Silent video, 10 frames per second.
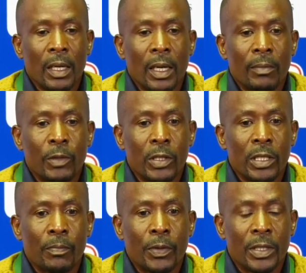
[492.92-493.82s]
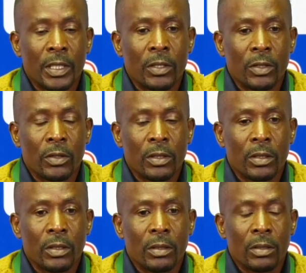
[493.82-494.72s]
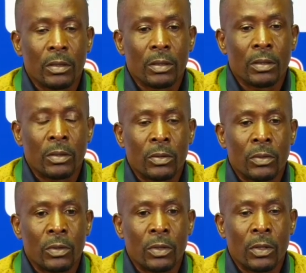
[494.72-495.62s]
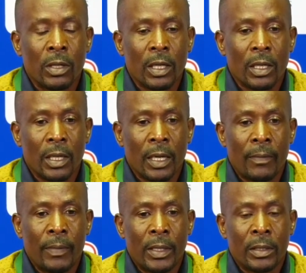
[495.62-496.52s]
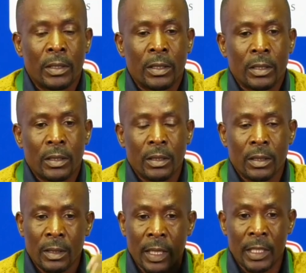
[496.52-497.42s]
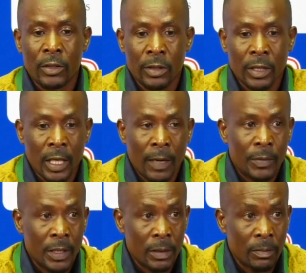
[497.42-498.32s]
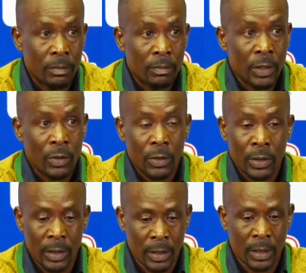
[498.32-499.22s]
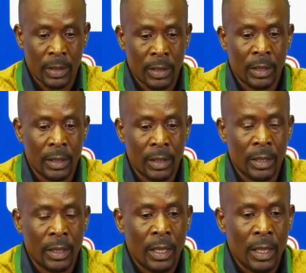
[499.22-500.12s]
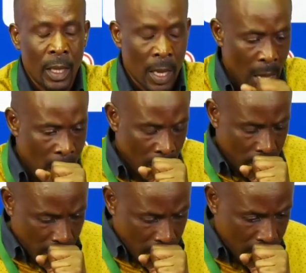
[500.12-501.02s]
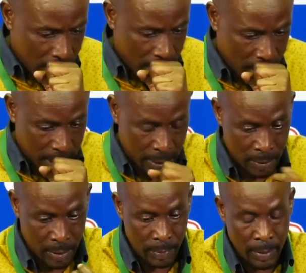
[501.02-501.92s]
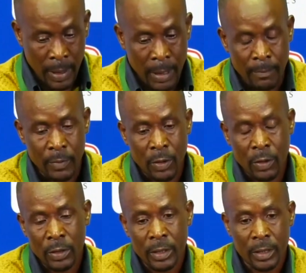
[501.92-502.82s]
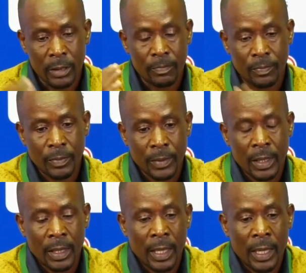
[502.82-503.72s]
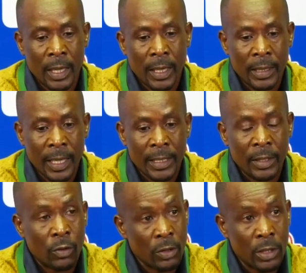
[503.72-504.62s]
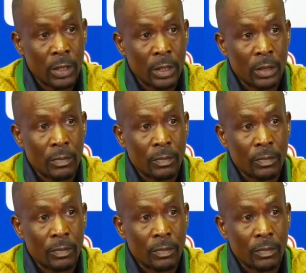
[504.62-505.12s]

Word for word: I'm not in position to talk about the Nations Cup team because, excuse me, because it has a coach.